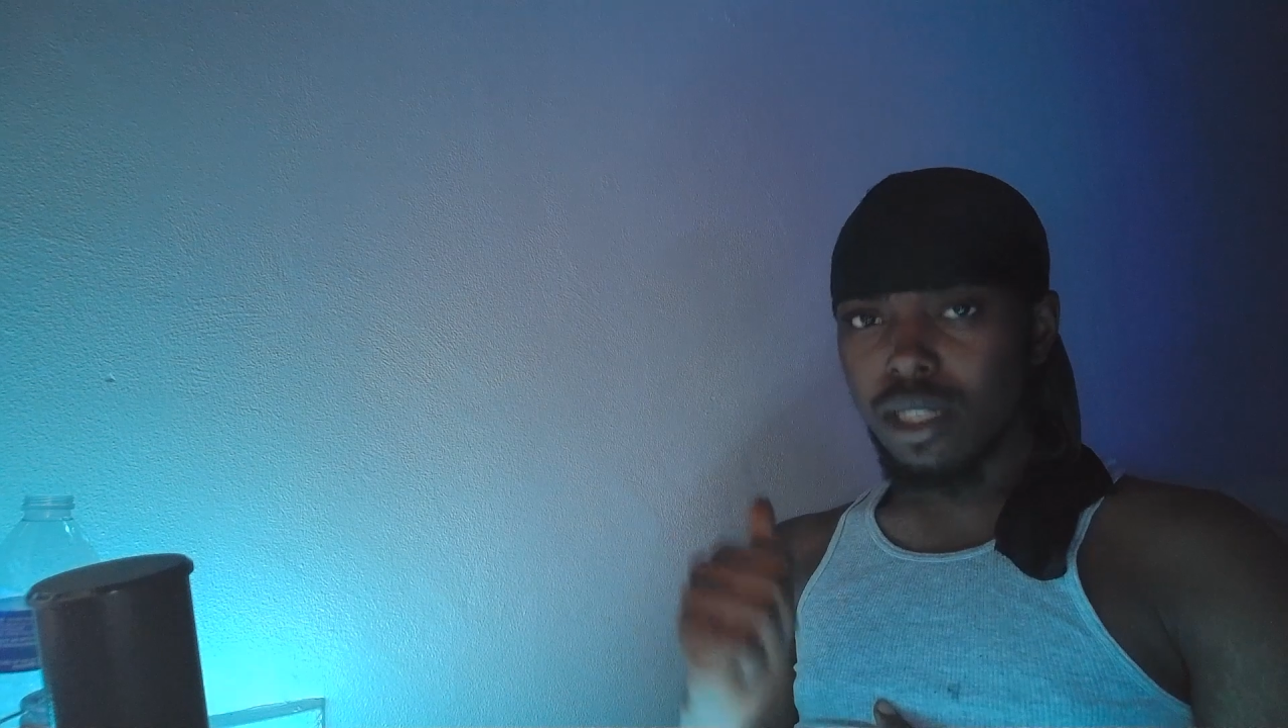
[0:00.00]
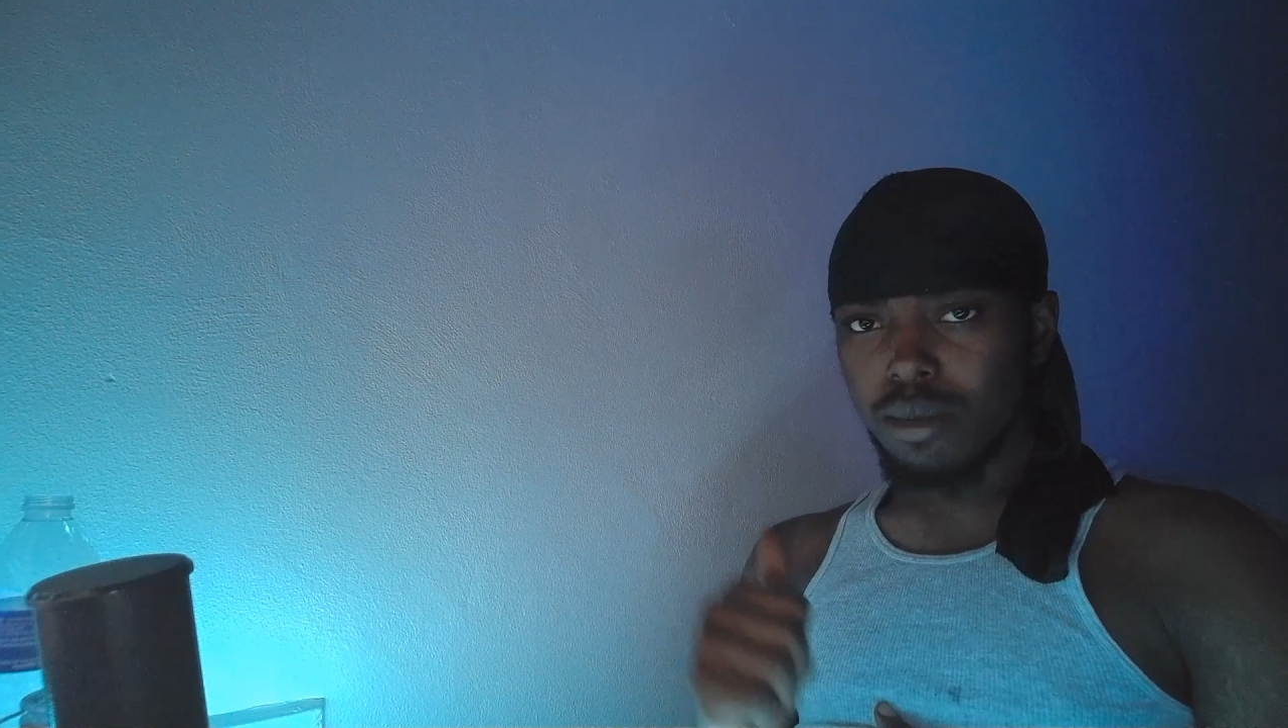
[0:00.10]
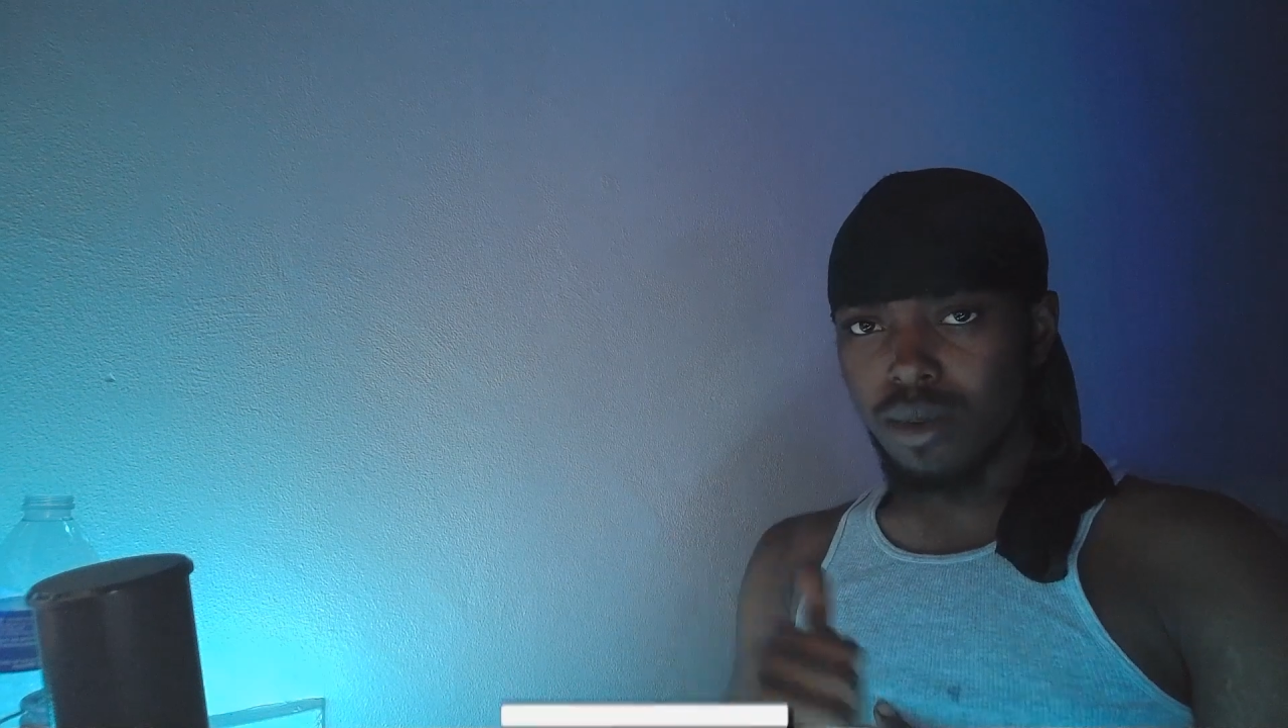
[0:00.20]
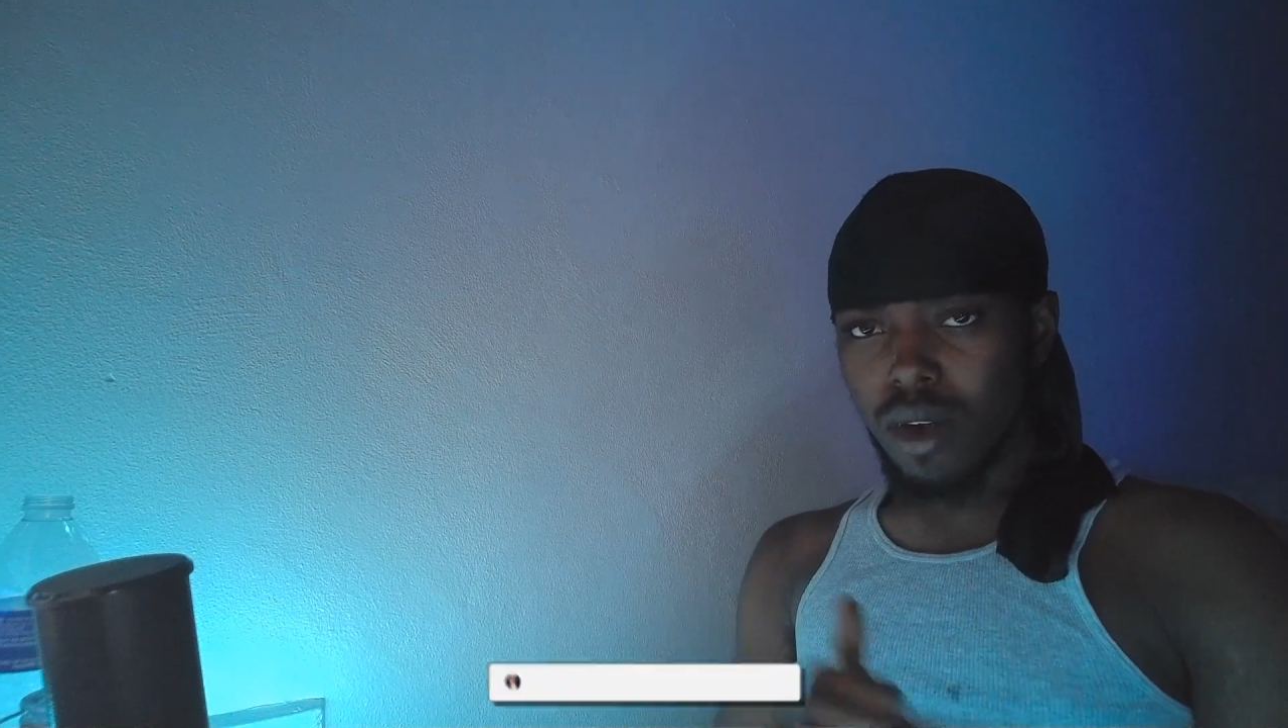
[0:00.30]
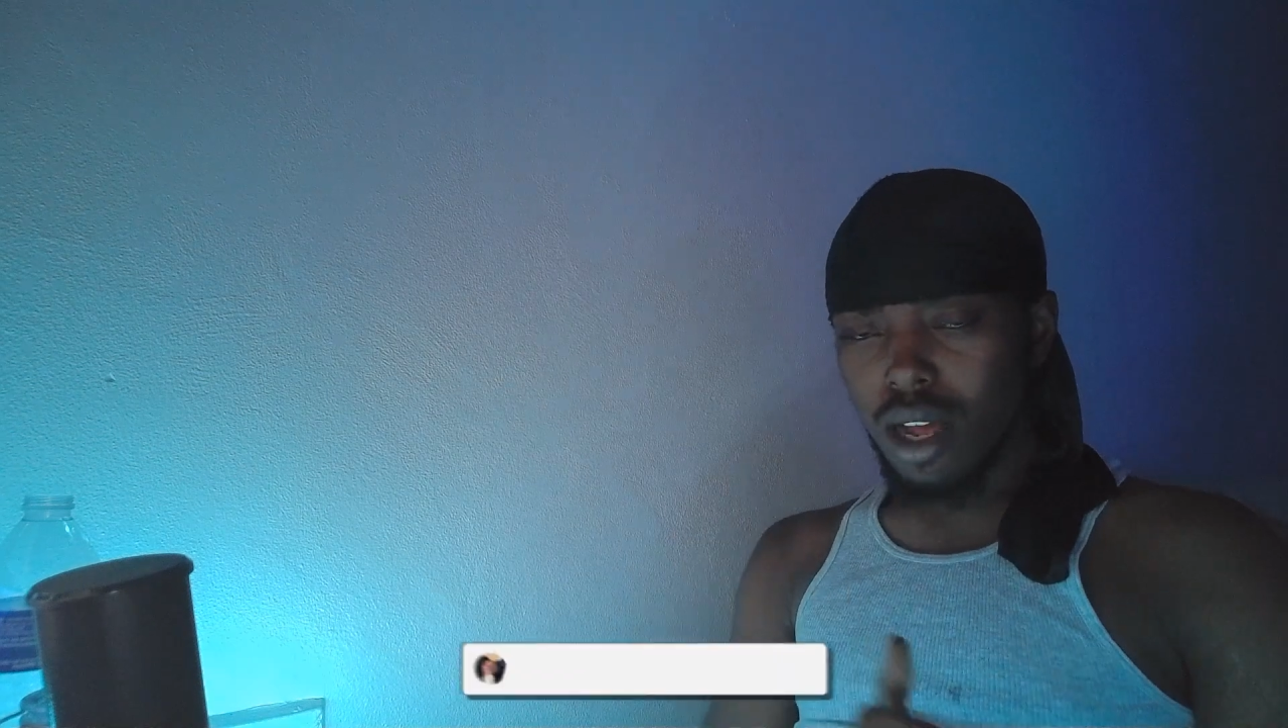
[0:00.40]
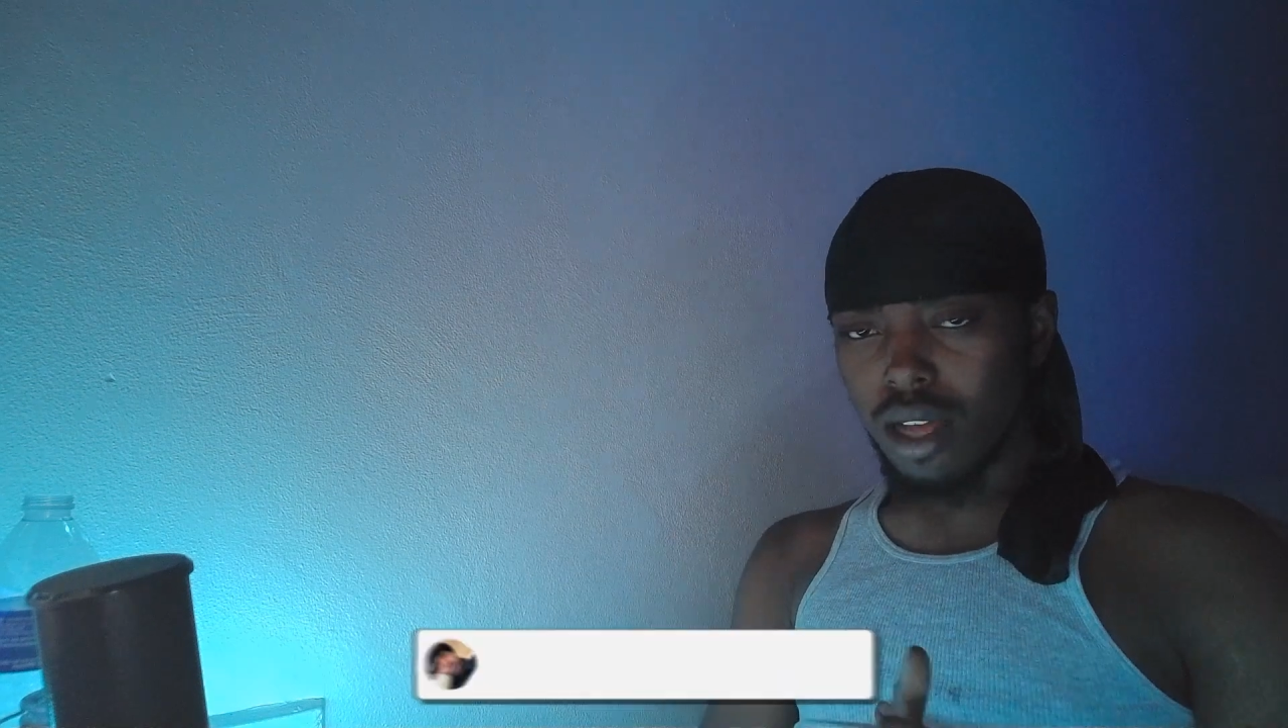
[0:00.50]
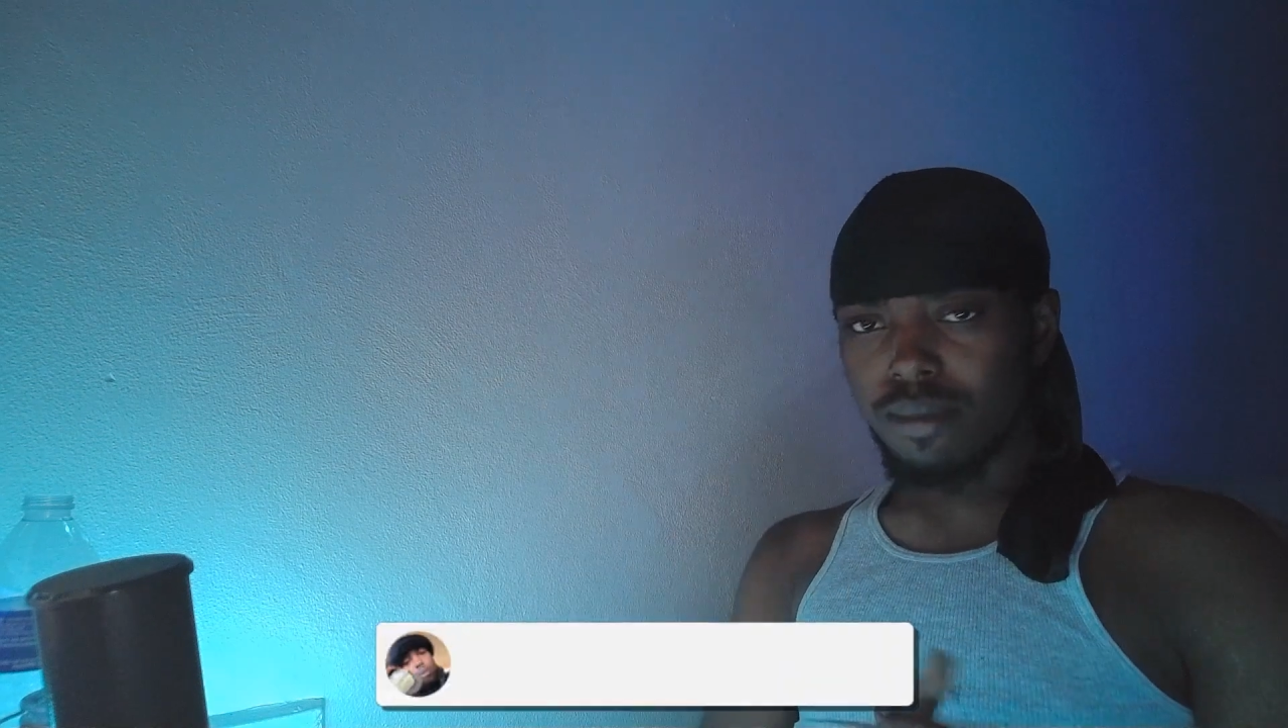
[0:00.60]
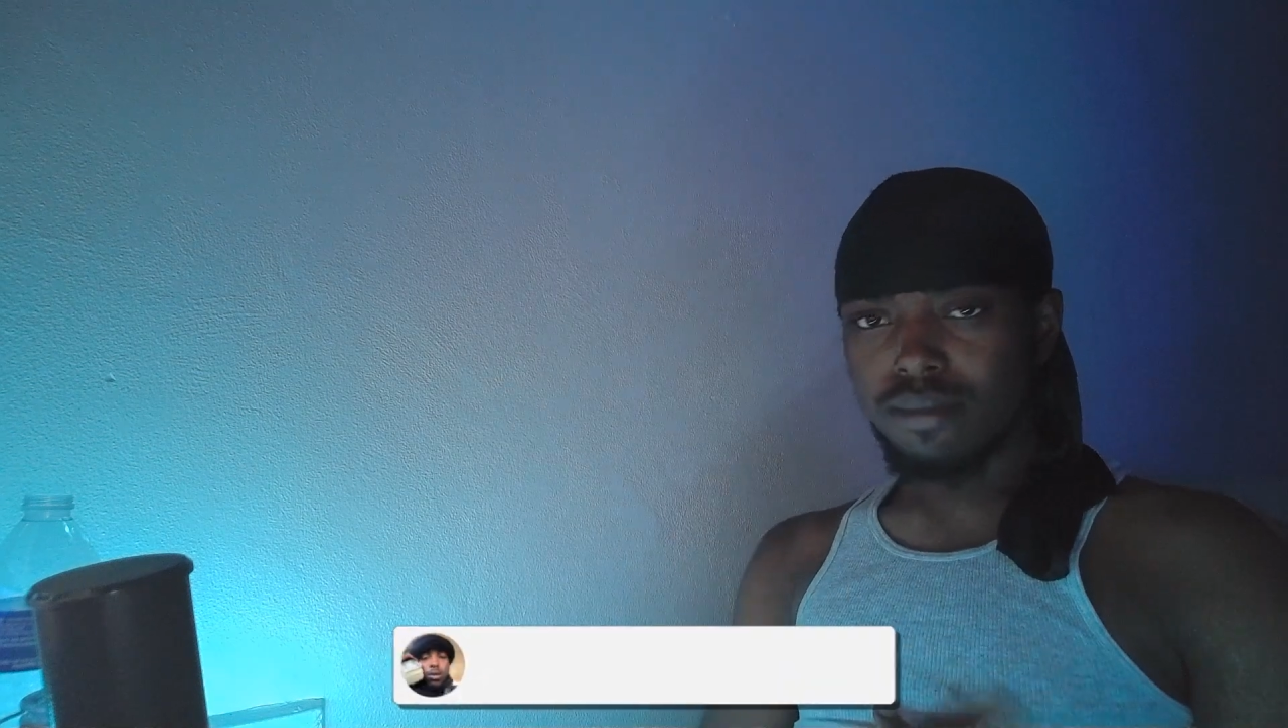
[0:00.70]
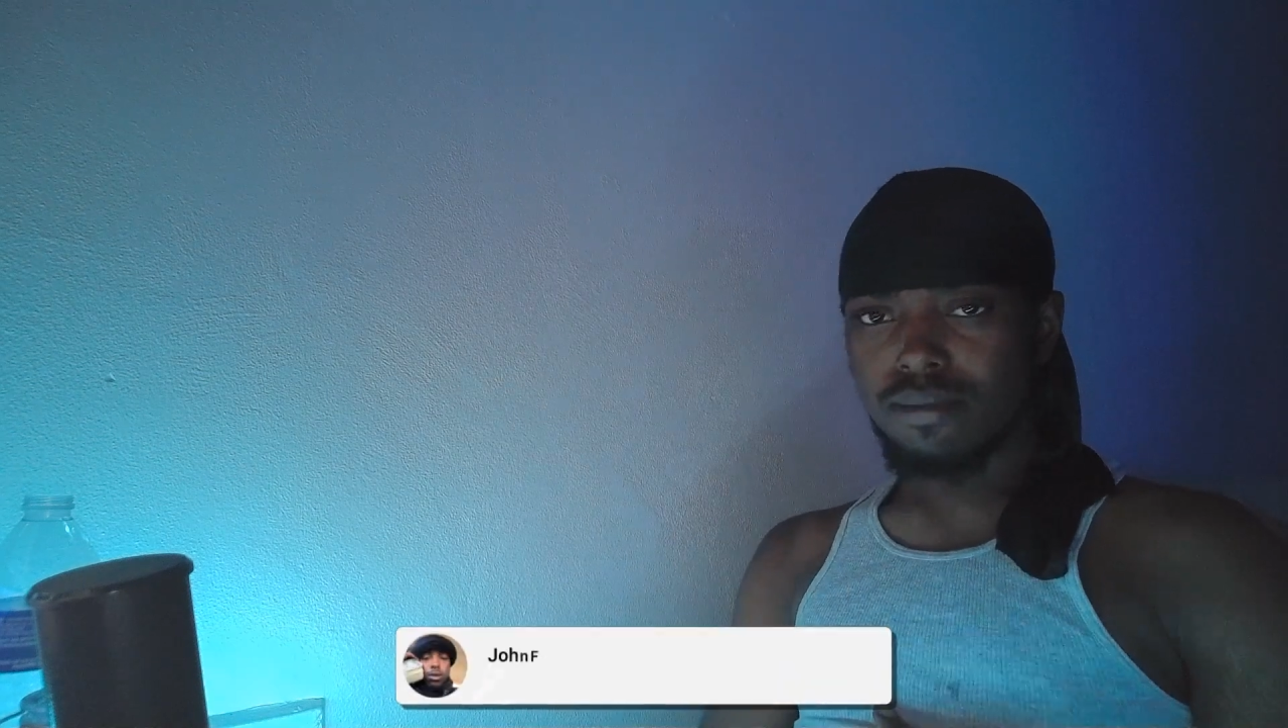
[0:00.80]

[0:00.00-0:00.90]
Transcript: subscribe.